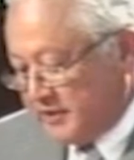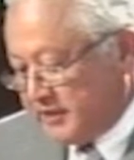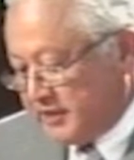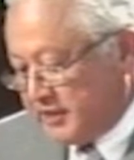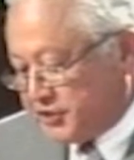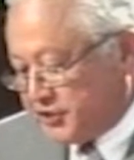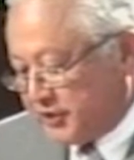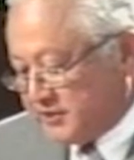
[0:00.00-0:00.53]
the
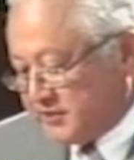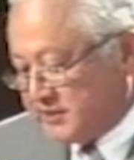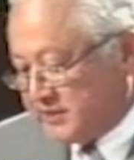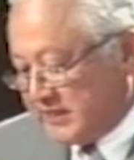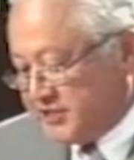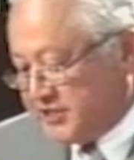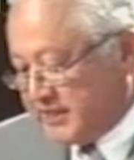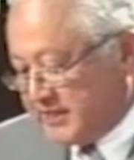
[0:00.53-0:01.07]
JUST
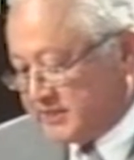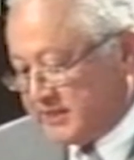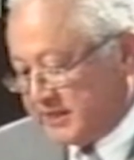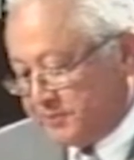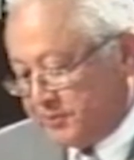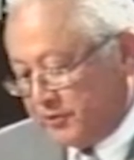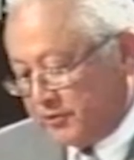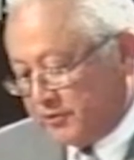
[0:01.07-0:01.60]
and JSAT
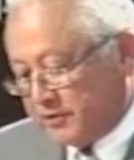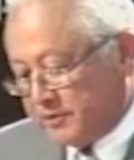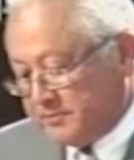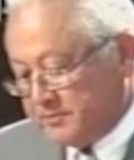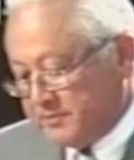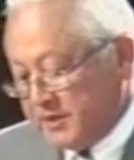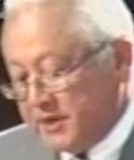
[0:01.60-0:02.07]
program,